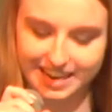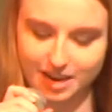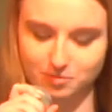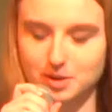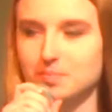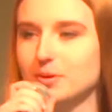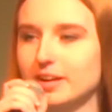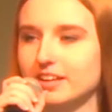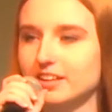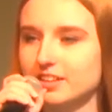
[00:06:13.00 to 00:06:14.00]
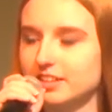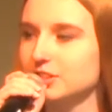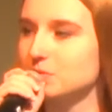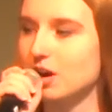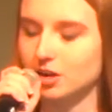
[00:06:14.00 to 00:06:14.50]
and one point you need
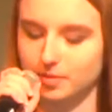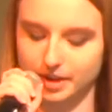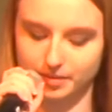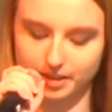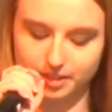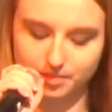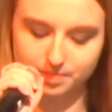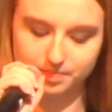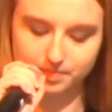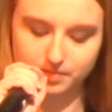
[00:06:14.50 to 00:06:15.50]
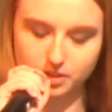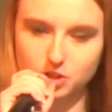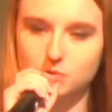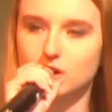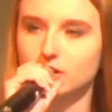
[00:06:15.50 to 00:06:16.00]
to walk away with
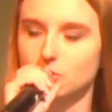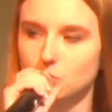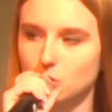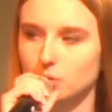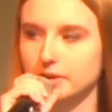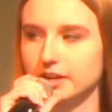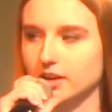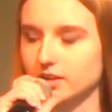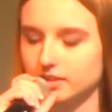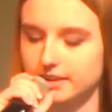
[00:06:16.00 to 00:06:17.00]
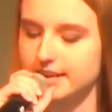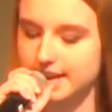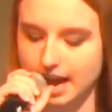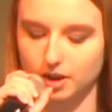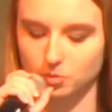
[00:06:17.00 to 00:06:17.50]
you are a warrior,
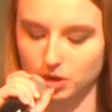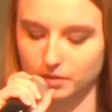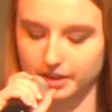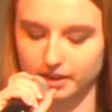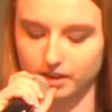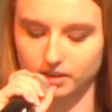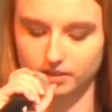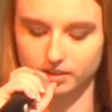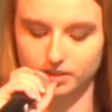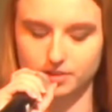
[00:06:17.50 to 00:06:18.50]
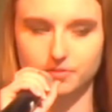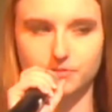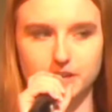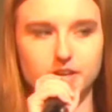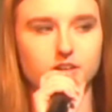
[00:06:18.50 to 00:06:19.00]
not a worrier.
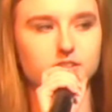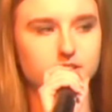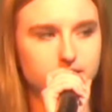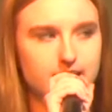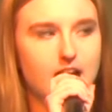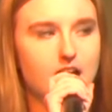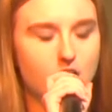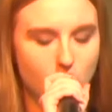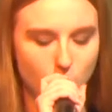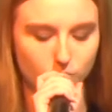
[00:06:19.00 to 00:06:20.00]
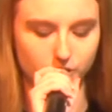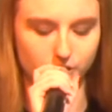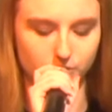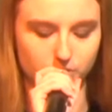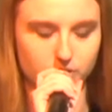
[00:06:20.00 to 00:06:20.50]
Fear does not own
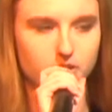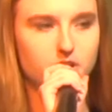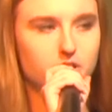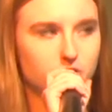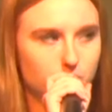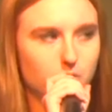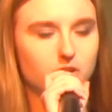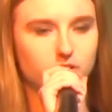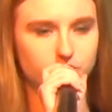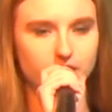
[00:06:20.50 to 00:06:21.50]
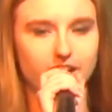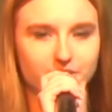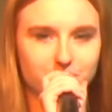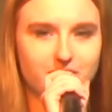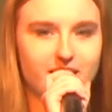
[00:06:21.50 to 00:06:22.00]
you. You are a
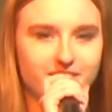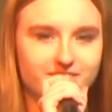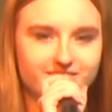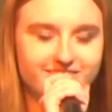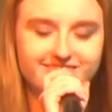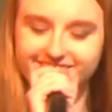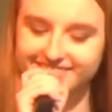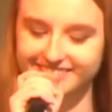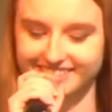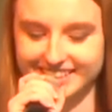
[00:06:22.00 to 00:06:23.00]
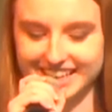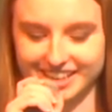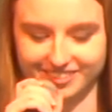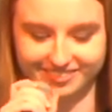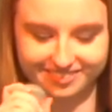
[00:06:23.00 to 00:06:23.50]
child of God. Thank
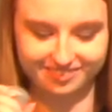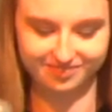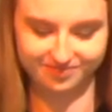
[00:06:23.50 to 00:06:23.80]
you.